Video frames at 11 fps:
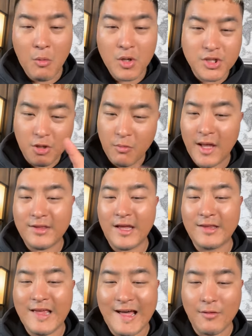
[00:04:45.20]
I want you to write
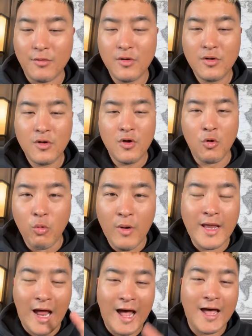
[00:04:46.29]
that down.
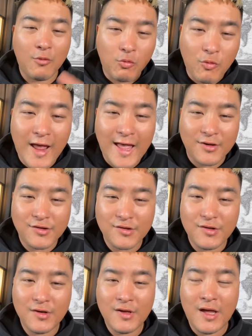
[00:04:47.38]
When I
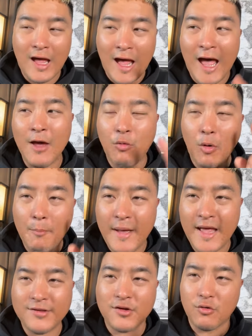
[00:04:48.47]
rest, I will
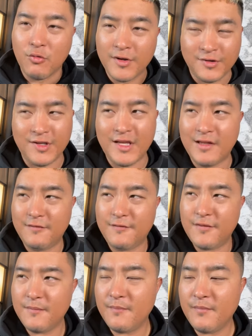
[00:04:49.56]
best
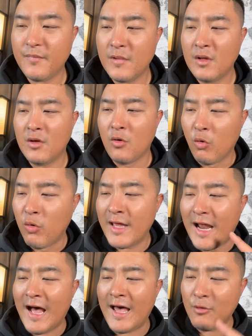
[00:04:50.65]
receive.
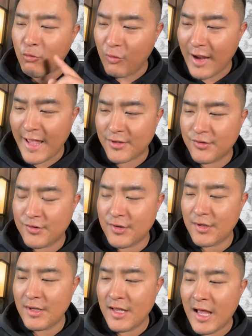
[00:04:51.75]
When I
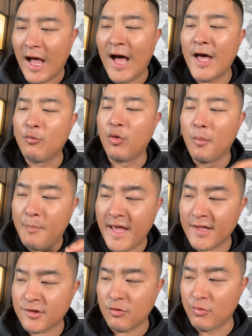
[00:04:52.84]
rest, I will
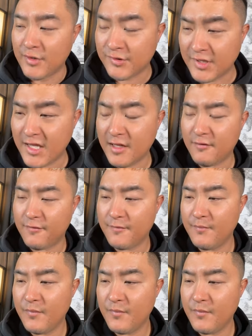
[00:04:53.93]
best receive.